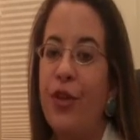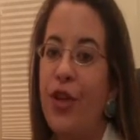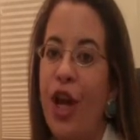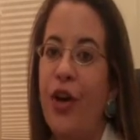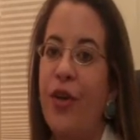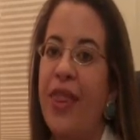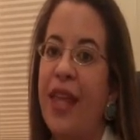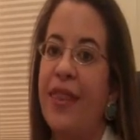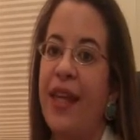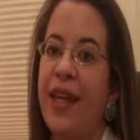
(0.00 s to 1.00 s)
know
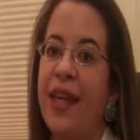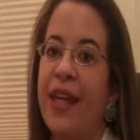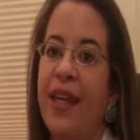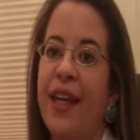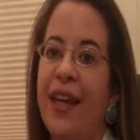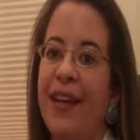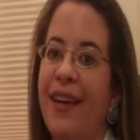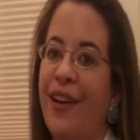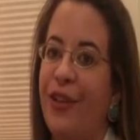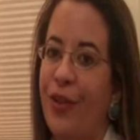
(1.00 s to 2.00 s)
that they
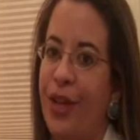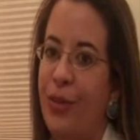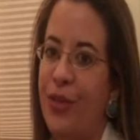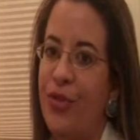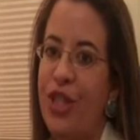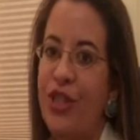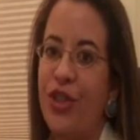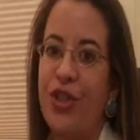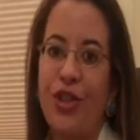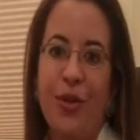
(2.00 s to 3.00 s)
are great with
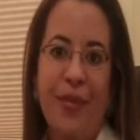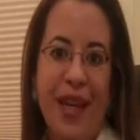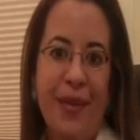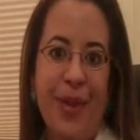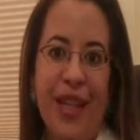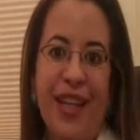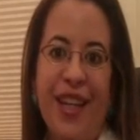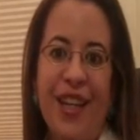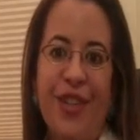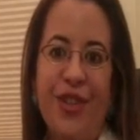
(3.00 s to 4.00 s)
research or maybe
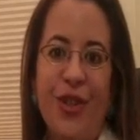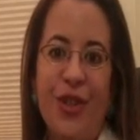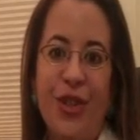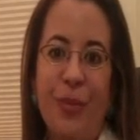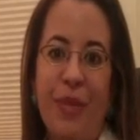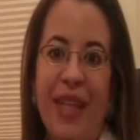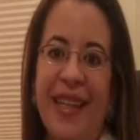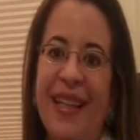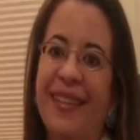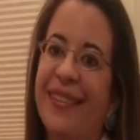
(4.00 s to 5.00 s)
social
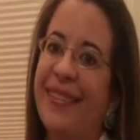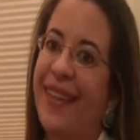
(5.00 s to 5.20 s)
media,